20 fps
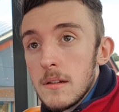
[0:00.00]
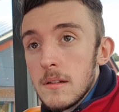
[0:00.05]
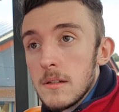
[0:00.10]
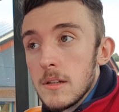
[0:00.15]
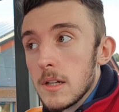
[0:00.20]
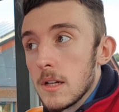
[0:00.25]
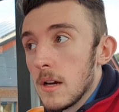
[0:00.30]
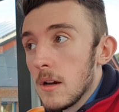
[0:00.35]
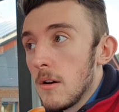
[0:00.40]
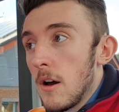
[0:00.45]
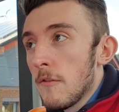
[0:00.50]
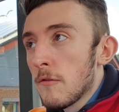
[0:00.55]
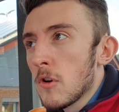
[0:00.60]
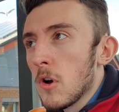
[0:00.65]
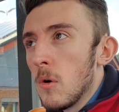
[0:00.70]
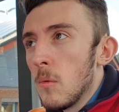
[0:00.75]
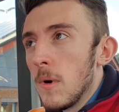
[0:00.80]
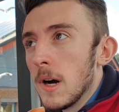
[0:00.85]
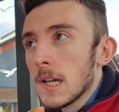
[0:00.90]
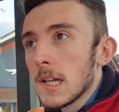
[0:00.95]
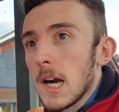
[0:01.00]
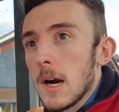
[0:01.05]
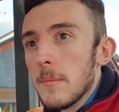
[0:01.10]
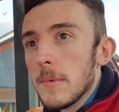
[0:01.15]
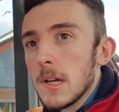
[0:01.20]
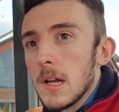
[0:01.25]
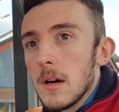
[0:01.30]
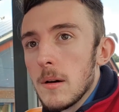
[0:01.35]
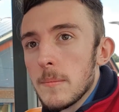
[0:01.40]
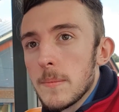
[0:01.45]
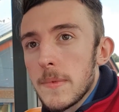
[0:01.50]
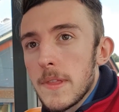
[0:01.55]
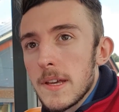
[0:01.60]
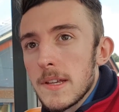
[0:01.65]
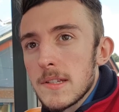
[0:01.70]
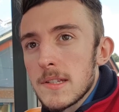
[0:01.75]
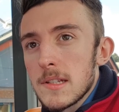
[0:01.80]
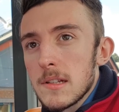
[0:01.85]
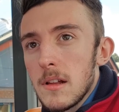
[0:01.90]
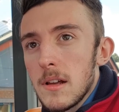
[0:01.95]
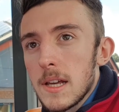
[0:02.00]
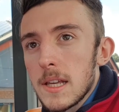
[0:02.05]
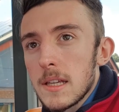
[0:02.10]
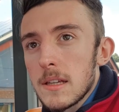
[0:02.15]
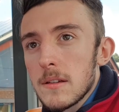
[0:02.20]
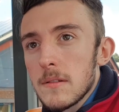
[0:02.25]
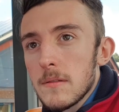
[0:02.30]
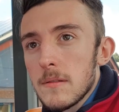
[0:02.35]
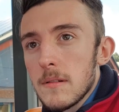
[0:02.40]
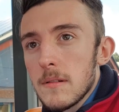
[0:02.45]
You know, I've got one coming up that's like